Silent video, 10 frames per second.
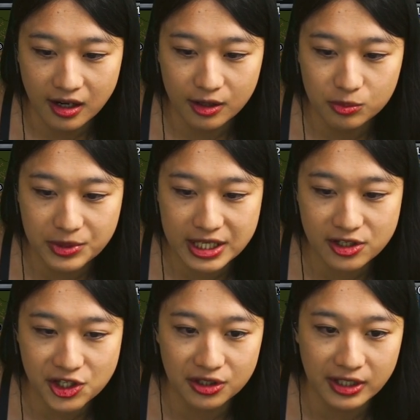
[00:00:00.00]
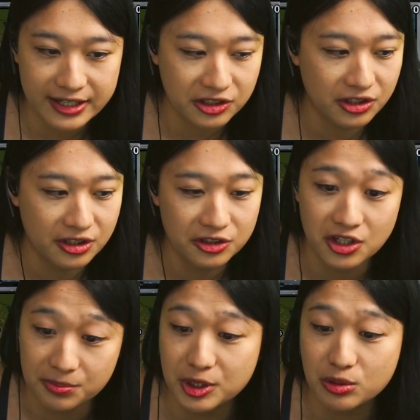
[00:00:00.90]
we select the
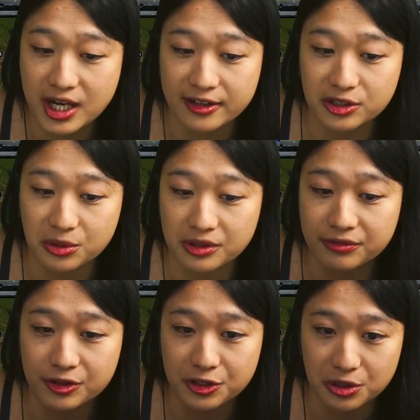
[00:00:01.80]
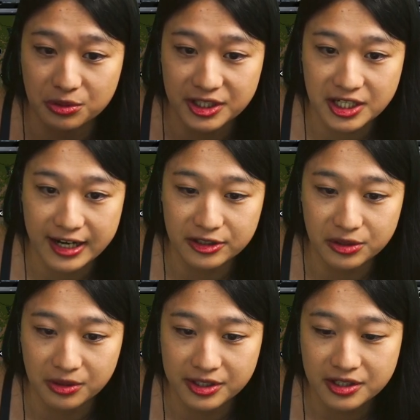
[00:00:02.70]
W category for a unit
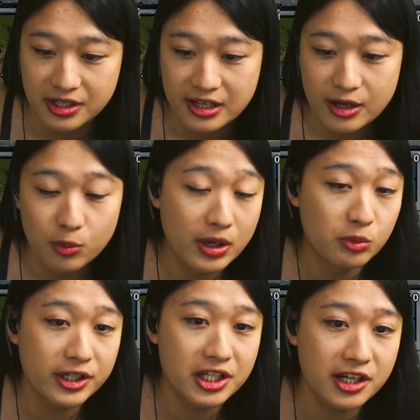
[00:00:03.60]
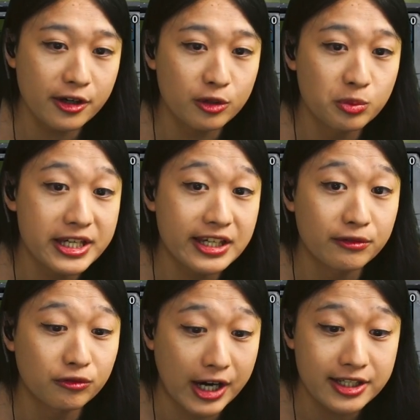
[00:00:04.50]
category. When we're here, we
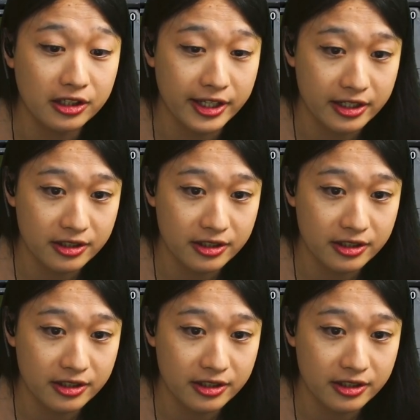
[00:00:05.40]
can right-click.